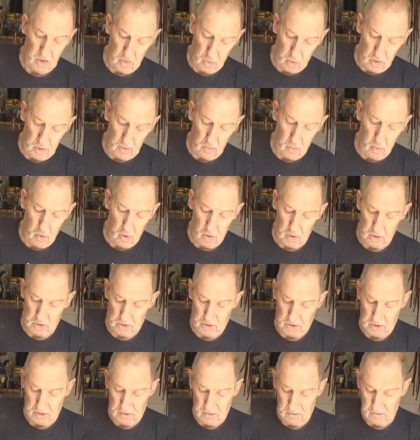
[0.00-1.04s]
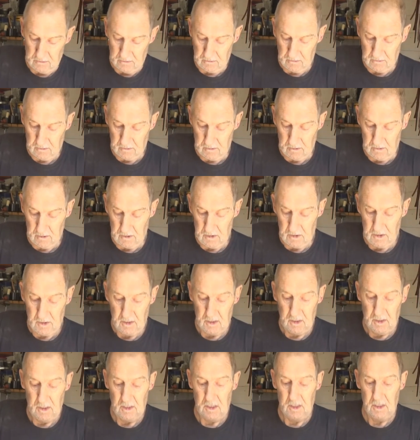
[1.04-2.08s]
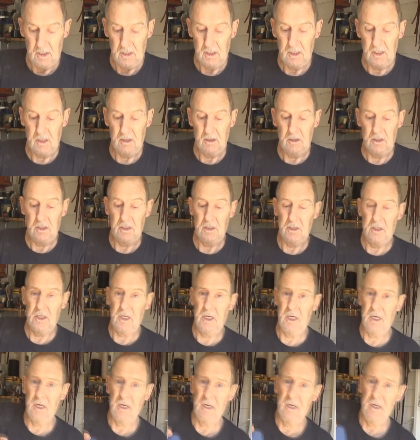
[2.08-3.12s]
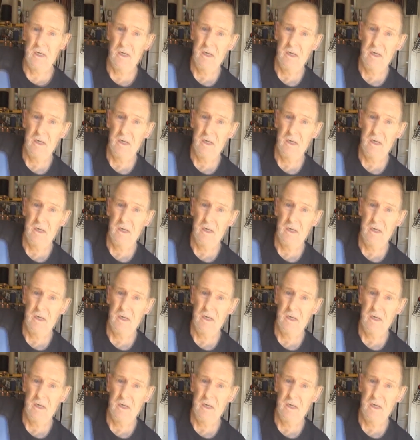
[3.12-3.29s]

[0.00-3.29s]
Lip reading: what it was. There it is there.